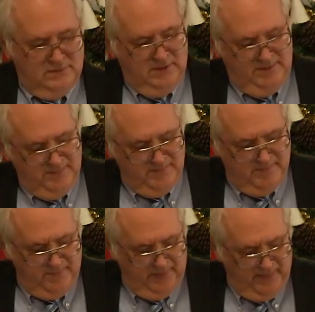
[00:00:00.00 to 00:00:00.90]
Okay.
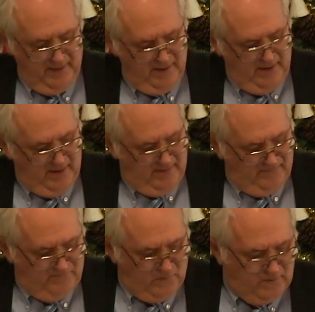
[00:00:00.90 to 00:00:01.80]

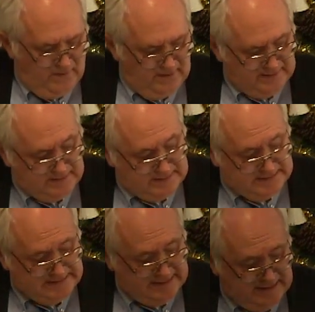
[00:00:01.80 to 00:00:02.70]
For,
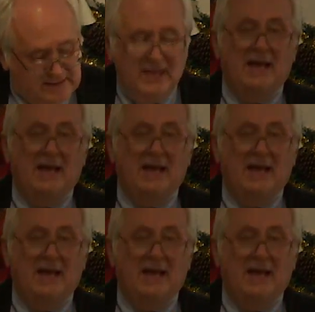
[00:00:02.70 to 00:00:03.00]
yes,